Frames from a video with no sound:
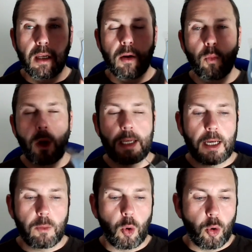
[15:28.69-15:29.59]
When I
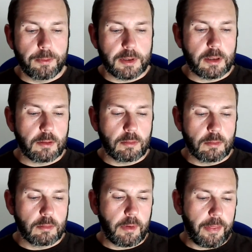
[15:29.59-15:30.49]
warmed
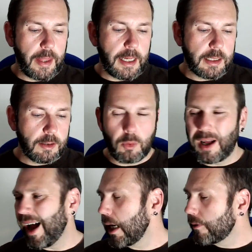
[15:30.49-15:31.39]
this, well,
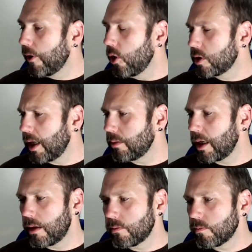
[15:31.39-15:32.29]
at first I was like,
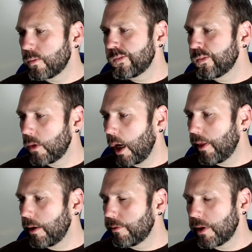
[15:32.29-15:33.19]
I
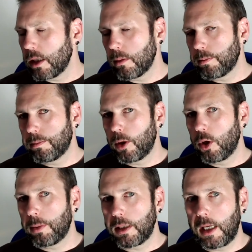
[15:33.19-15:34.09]
think Vanilla
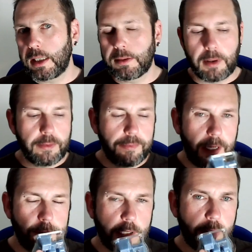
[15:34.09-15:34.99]
Bourbon is my
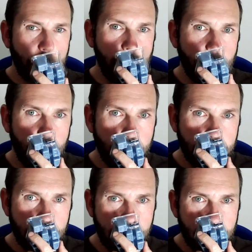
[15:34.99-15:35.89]
favourite out of the two.
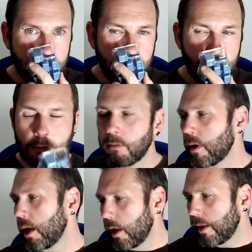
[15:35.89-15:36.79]

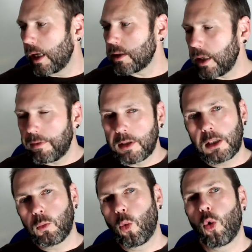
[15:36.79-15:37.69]
That's definitely
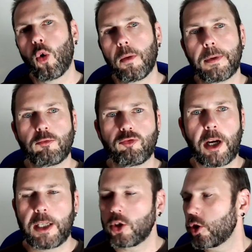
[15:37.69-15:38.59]
warm and
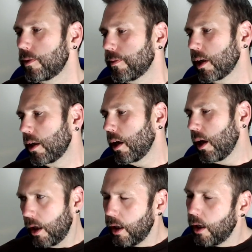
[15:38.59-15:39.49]
rich.
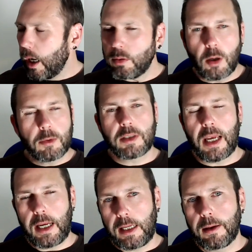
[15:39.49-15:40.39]
I would almost
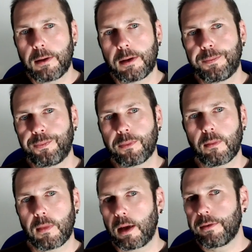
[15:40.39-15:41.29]
say
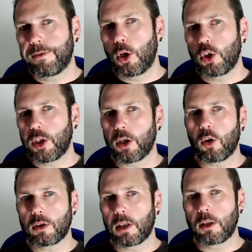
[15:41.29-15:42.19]
verging
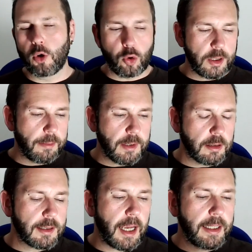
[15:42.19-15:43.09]
on an autumnal
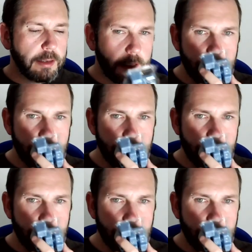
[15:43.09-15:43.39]
scent.